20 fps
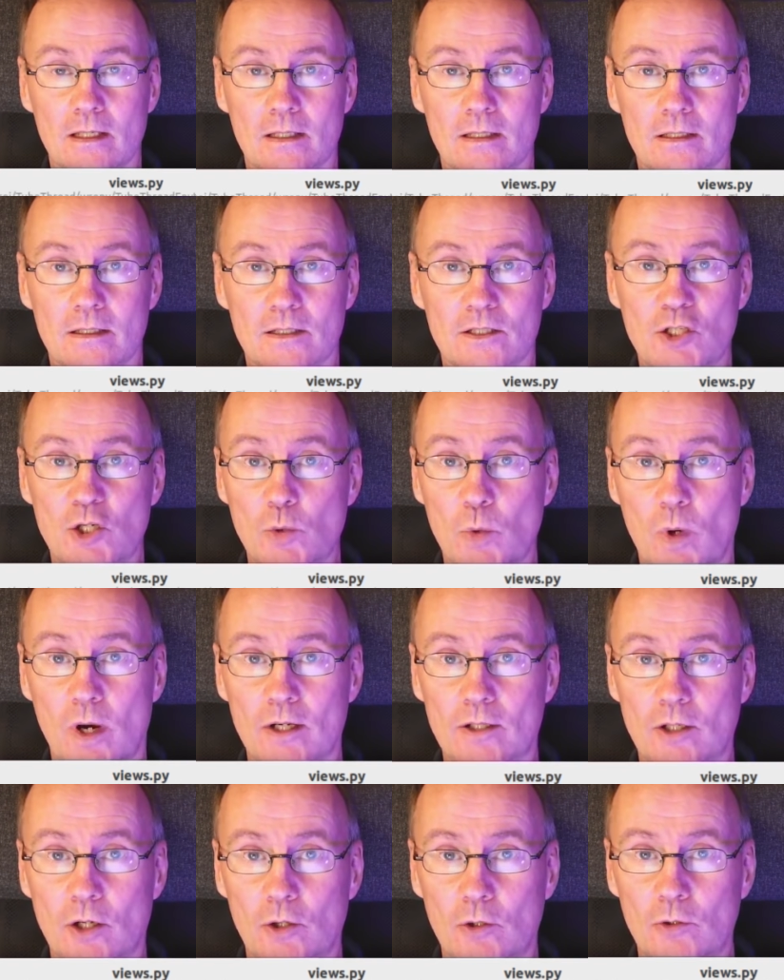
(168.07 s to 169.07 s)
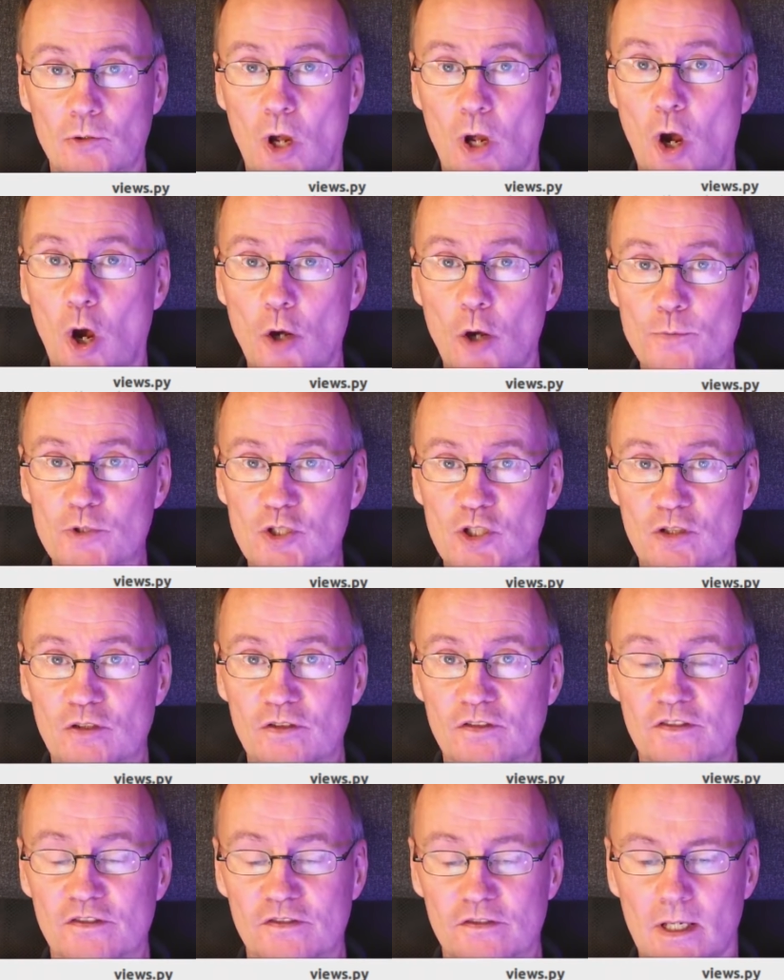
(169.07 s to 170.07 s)
QR code
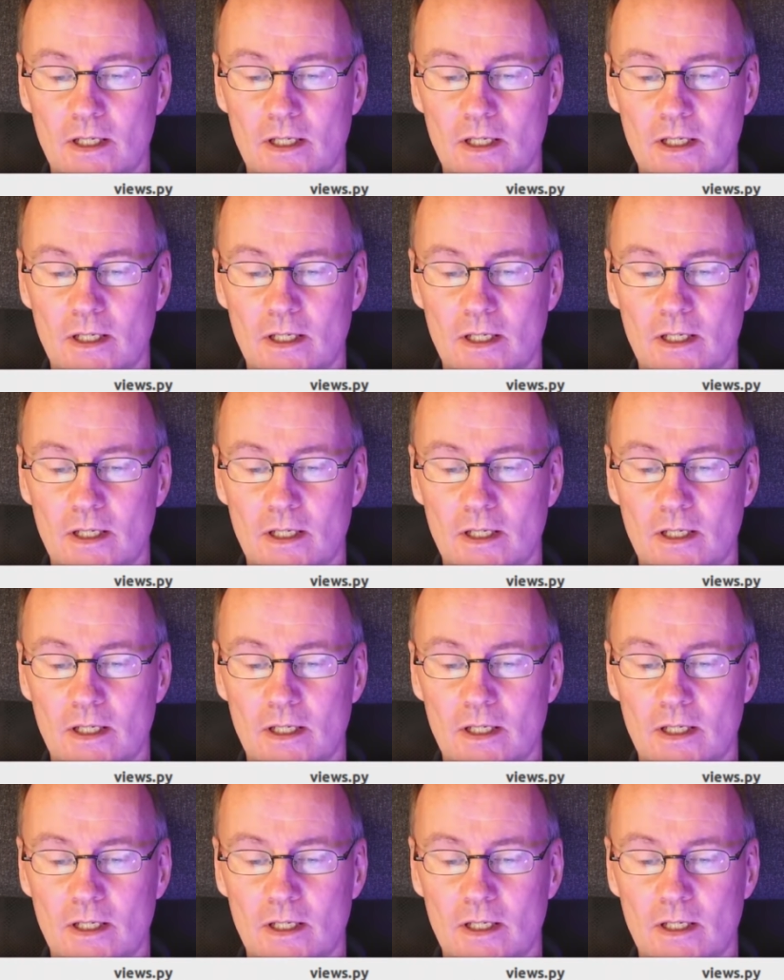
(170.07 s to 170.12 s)
options